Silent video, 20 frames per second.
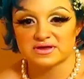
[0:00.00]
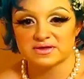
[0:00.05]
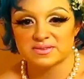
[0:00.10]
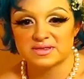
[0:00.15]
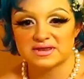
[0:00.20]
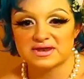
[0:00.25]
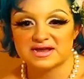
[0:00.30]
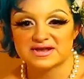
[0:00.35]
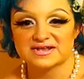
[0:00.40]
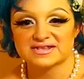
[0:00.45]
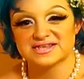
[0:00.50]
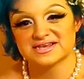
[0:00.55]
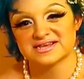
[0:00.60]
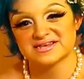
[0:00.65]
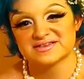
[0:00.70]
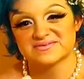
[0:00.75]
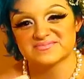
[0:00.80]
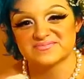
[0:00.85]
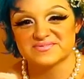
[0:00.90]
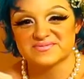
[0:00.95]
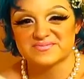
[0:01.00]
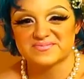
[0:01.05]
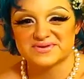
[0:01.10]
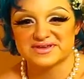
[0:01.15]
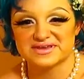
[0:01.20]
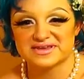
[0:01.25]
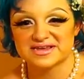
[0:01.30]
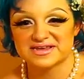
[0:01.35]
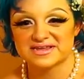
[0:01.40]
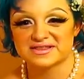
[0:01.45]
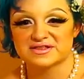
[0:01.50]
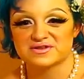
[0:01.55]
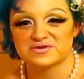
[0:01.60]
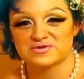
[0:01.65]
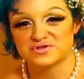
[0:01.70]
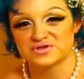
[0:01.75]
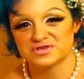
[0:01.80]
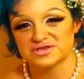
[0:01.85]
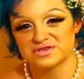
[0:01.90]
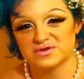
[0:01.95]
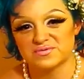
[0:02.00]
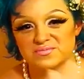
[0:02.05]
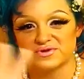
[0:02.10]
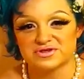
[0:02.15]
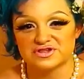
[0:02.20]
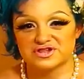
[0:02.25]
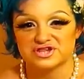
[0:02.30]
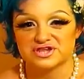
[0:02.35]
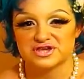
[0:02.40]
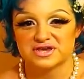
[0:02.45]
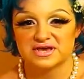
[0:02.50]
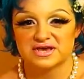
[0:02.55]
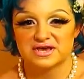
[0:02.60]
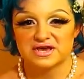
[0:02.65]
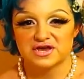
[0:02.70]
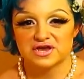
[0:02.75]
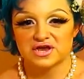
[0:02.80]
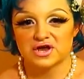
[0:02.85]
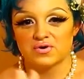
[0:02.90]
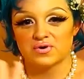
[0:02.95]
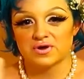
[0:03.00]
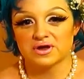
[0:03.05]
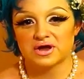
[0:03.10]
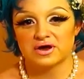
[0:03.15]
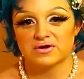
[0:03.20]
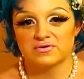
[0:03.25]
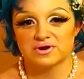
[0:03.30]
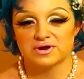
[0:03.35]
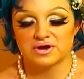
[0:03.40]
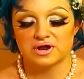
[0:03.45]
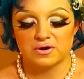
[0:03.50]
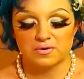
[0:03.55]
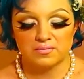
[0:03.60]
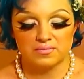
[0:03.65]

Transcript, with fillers: and the next day something big, and there's just so much going on right now.